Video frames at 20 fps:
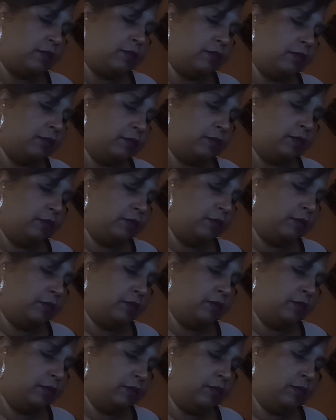
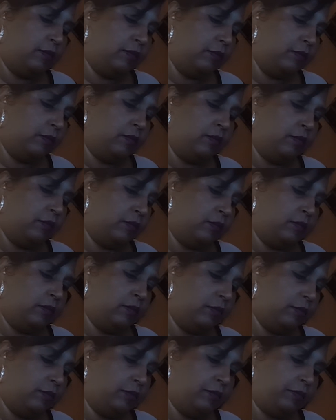
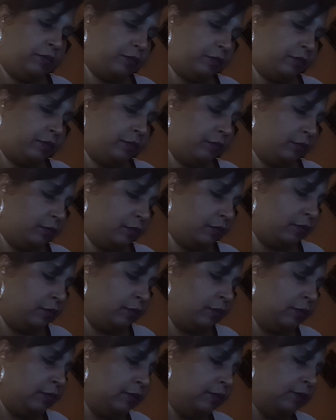
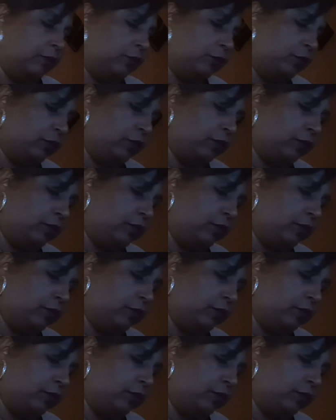No one is speaking in this clip.